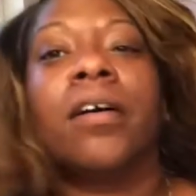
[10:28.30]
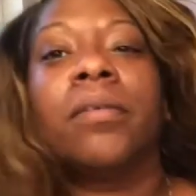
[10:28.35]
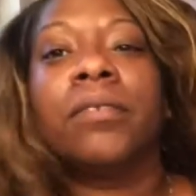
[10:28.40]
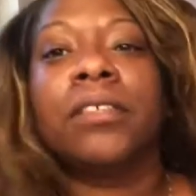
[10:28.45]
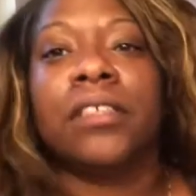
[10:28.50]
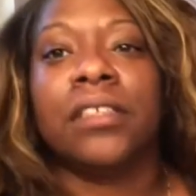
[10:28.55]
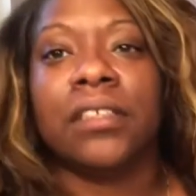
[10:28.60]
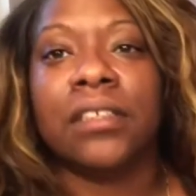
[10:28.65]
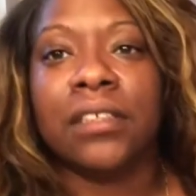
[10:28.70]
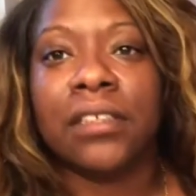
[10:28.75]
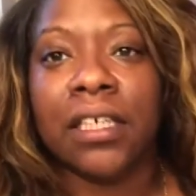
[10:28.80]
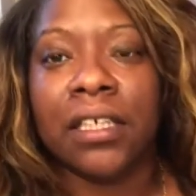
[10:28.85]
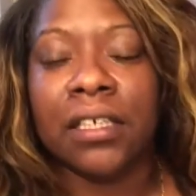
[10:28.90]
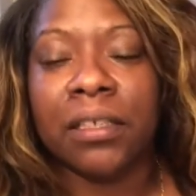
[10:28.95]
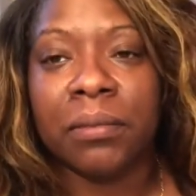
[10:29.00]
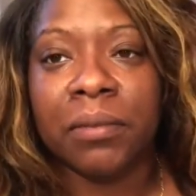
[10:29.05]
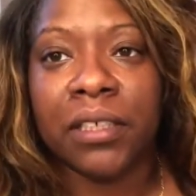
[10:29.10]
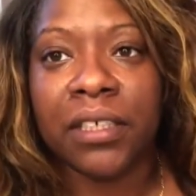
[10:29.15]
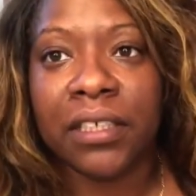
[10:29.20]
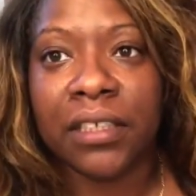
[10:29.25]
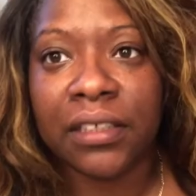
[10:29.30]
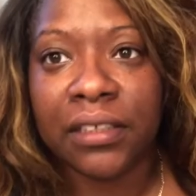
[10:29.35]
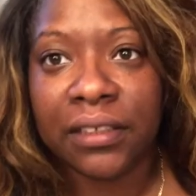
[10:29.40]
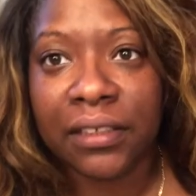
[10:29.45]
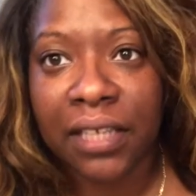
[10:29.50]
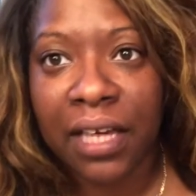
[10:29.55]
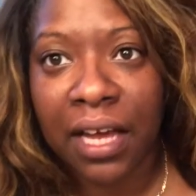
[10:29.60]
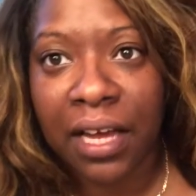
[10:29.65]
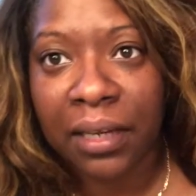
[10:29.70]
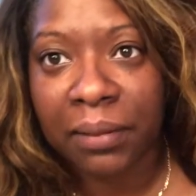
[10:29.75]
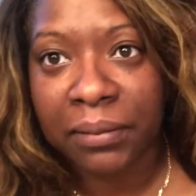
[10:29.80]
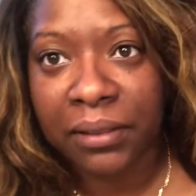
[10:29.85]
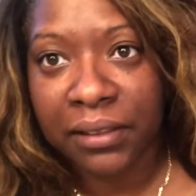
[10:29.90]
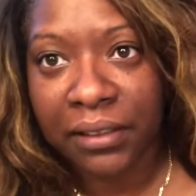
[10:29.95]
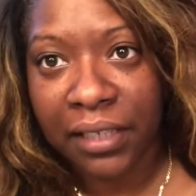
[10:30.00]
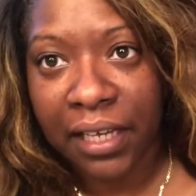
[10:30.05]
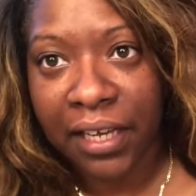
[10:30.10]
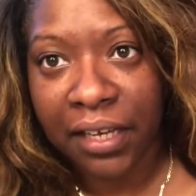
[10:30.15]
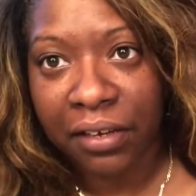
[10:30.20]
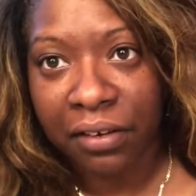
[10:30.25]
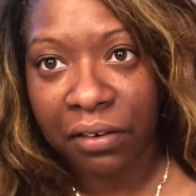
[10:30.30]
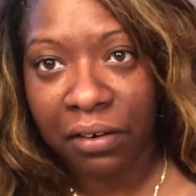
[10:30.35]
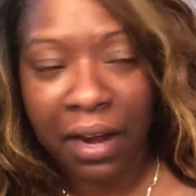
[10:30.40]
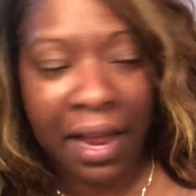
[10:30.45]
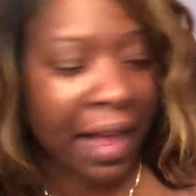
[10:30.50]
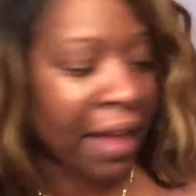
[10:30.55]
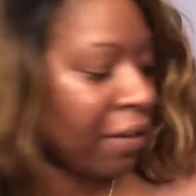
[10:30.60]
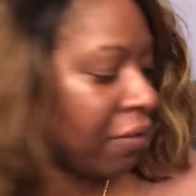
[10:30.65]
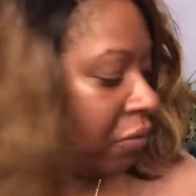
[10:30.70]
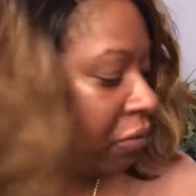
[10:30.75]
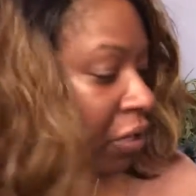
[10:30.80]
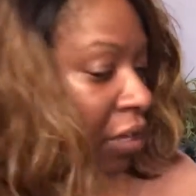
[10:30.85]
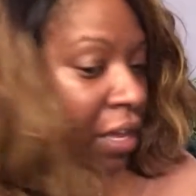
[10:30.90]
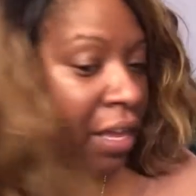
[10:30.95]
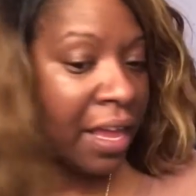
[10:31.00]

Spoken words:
She is telling me it is time to take her out,